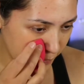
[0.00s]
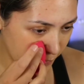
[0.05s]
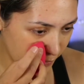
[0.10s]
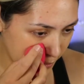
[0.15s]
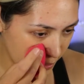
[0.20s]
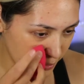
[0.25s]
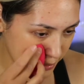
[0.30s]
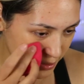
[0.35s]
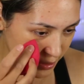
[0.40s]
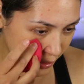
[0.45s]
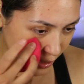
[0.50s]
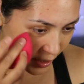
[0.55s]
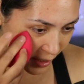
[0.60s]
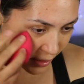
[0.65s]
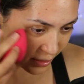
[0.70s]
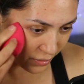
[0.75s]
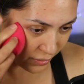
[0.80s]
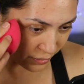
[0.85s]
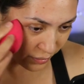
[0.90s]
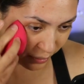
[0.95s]
feels
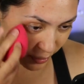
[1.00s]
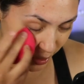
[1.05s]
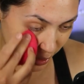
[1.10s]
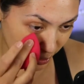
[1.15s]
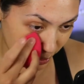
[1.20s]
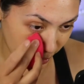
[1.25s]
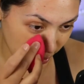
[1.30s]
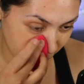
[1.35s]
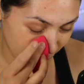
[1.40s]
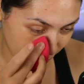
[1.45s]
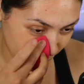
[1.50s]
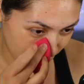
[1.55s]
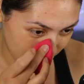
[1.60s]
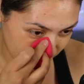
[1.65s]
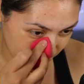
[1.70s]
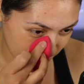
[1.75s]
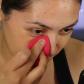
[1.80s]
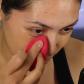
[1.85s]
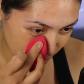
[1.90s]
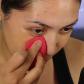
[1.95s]
kind of weird. It
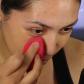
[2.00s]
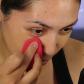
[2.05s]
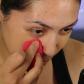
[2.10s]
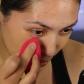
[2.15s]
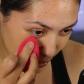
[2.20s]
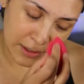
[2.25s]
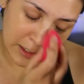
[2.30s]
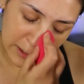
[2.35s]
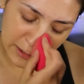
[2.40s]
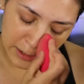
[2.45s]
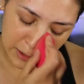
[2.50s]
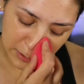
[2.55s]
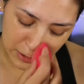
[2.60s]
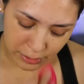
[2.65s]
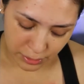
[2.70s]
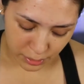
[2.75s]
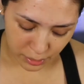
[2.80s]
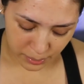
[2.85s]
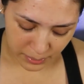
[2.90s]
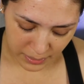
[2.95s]
feels like a
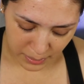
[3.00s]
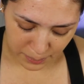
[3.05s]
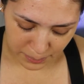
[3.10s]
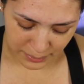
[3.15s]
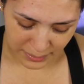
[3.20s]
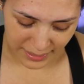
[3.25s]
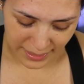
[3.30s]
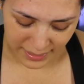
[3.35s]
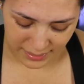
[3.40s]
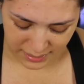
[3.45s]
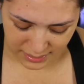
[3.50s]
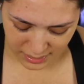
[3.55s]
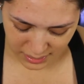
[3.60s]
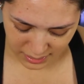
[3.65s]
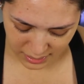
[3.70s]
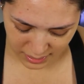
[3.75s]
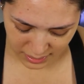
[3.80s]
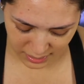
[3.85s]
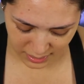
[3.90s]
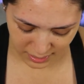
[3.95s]
little bit
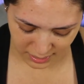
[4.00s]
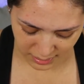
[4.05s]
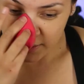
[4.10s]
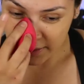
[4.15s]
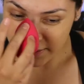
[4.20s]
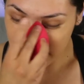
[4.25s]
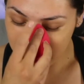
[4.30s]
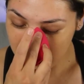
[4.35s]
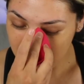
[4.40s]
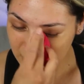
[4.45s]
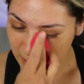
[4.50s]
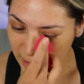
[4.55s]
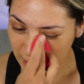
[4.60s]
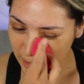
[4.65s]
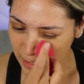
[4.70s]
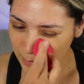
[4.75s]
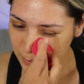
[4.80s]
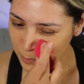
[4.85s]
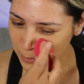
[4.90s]
plasticky, like slime